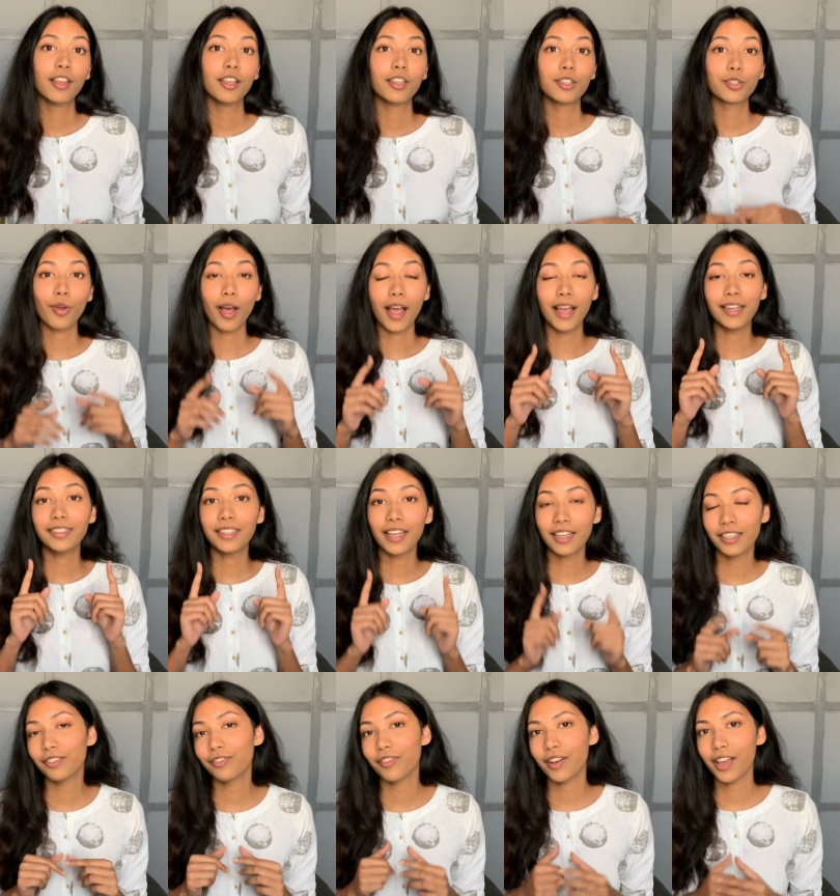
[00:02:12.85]
So
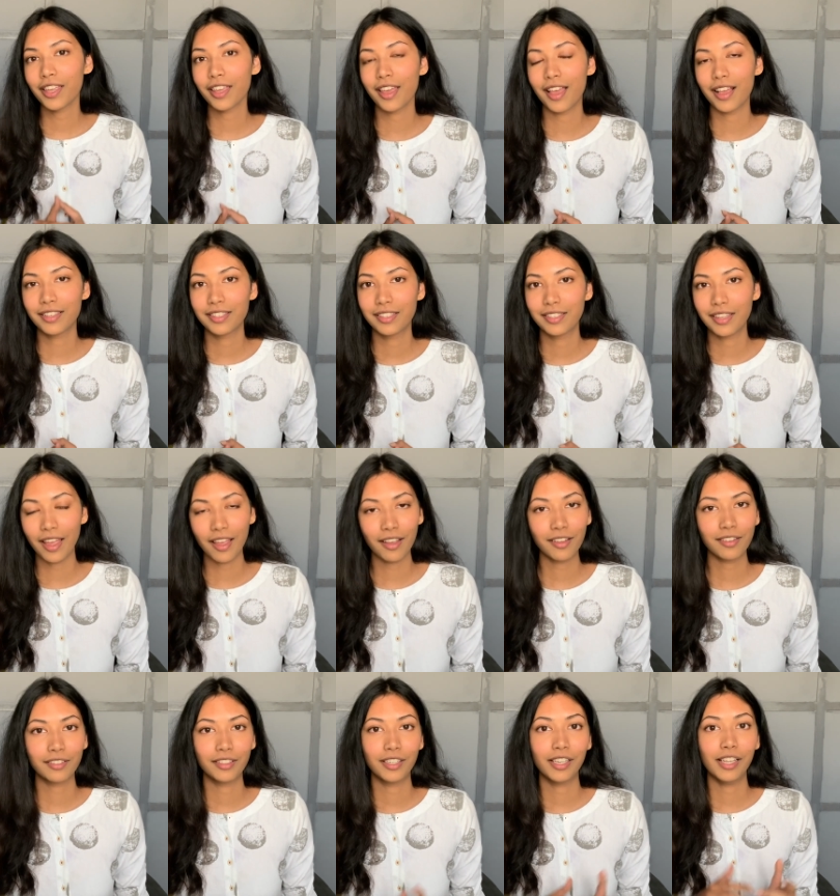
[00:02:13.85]
identifying
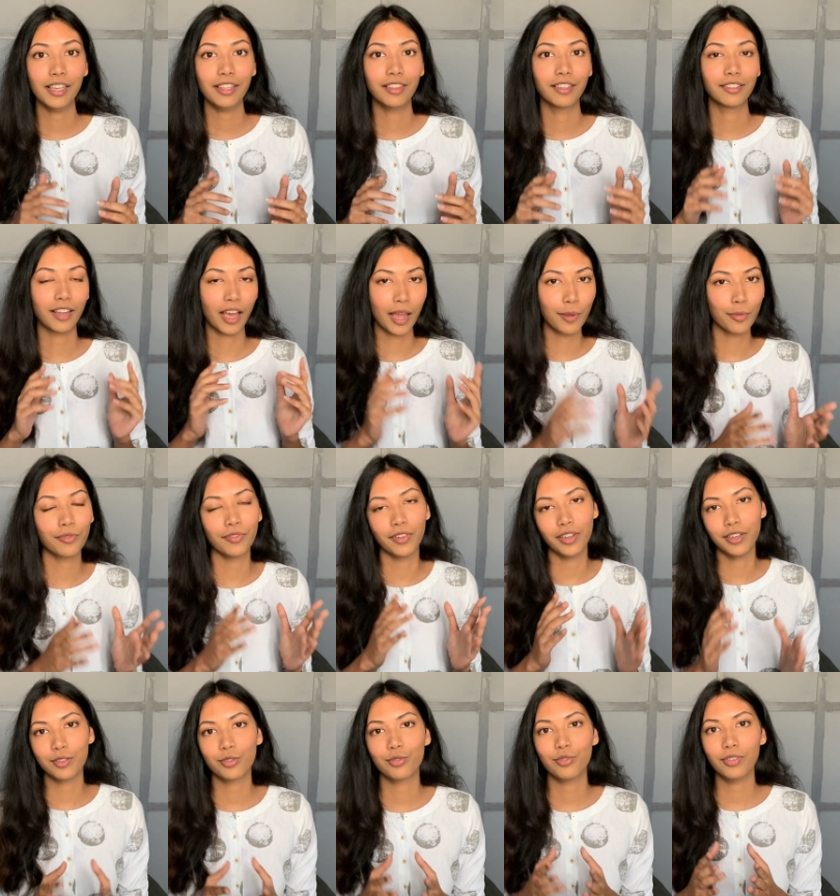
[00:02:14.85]
exactly the type of
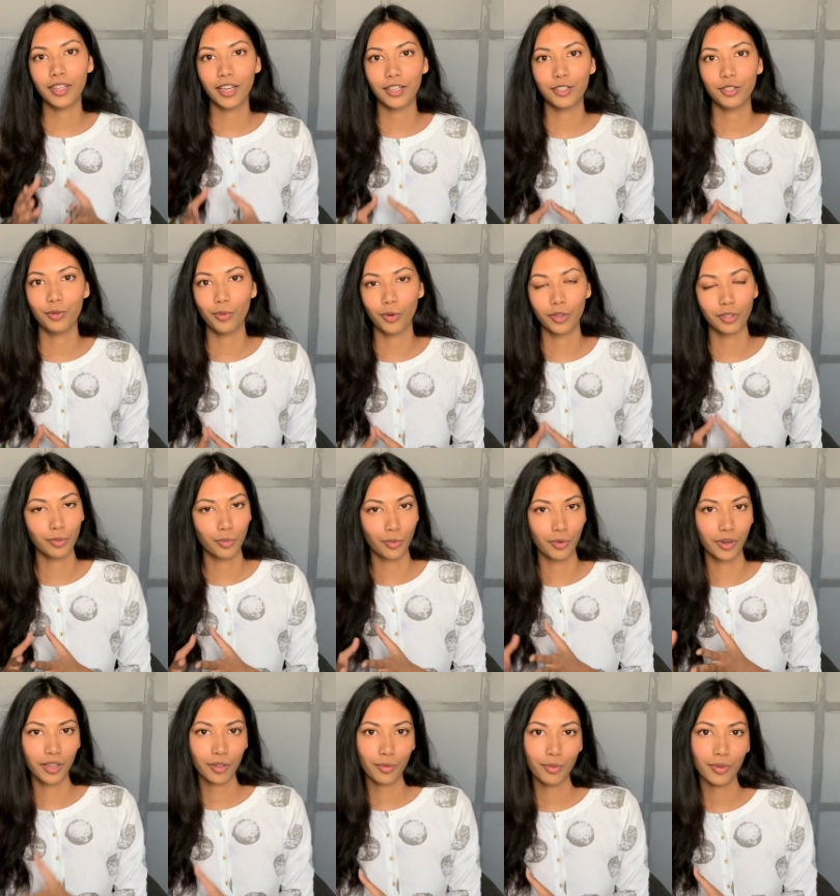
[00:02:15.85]
industry that you want to
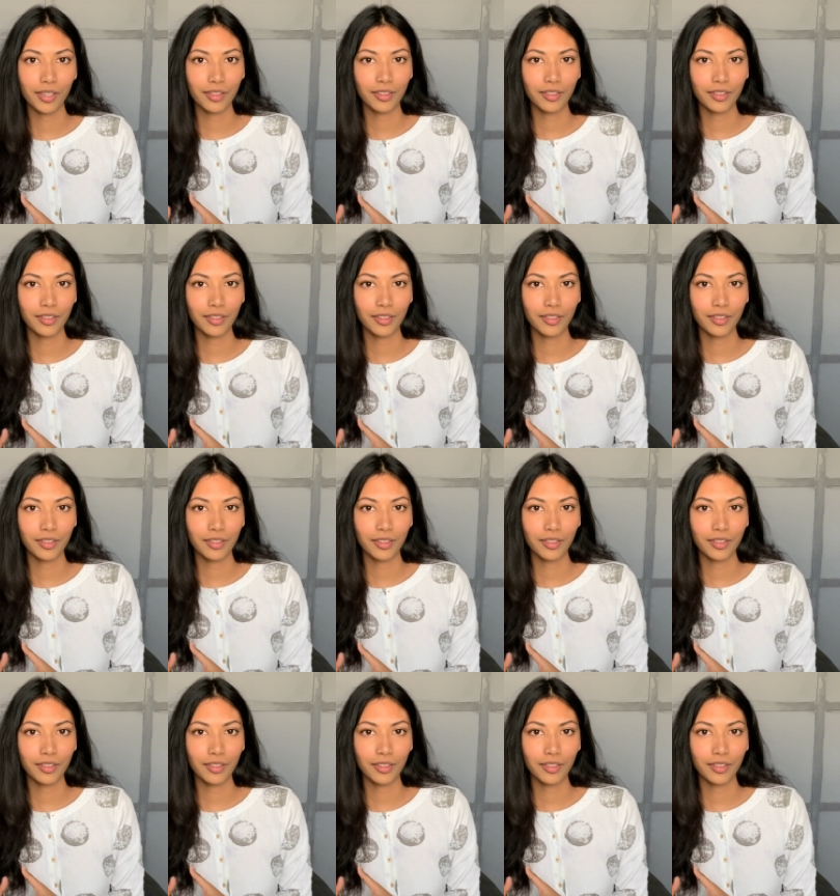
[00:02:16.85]
work with